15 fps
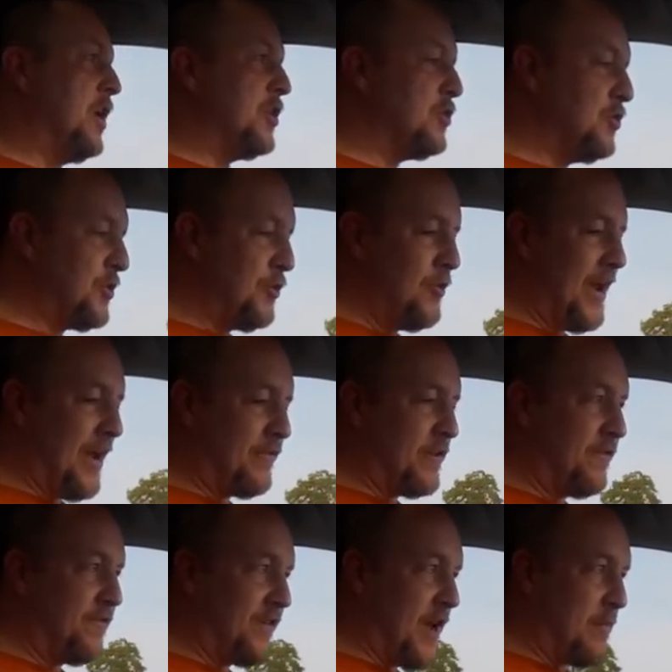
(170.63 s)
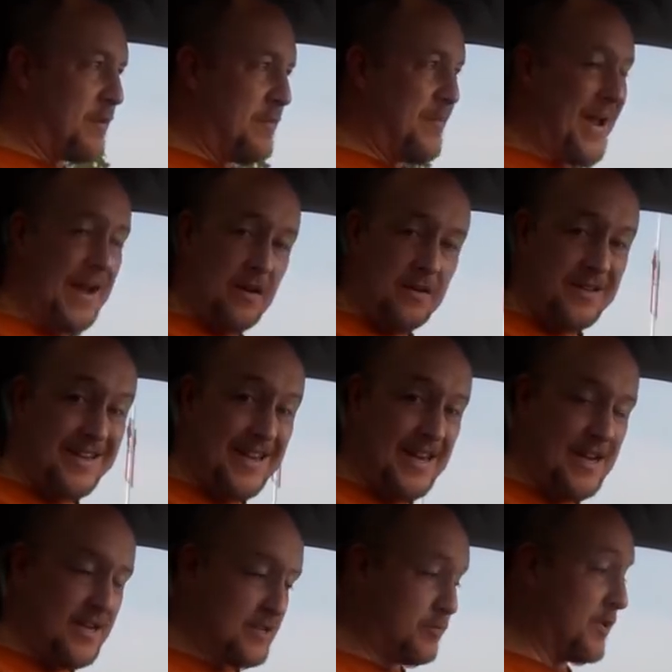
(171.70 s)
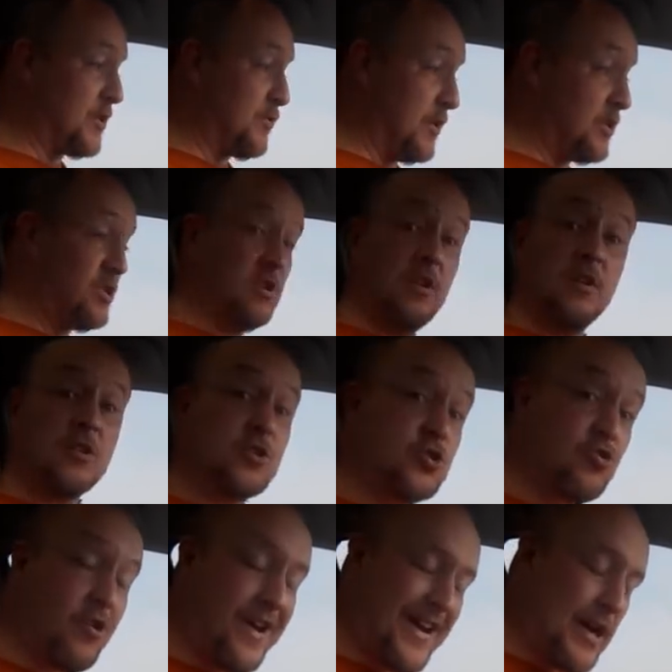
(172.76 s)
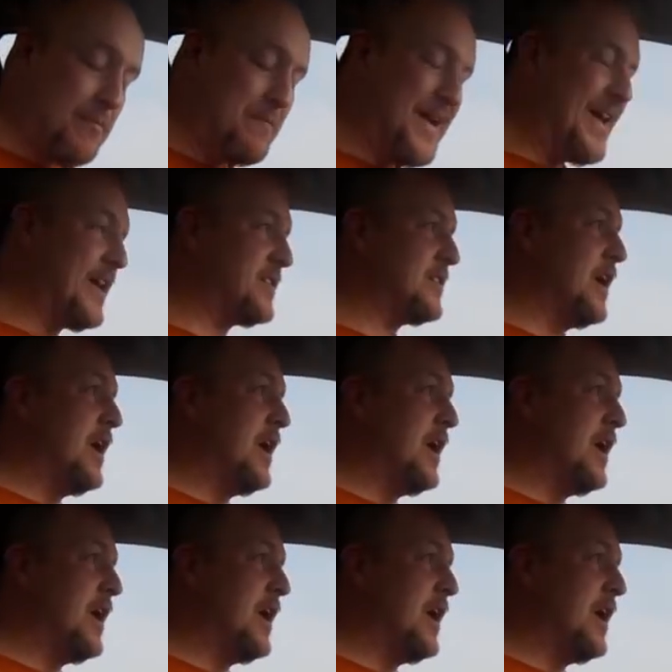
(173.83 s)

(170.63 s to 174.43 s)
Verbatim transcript: You do have your flappy paddle gears, which we shall try in a minute,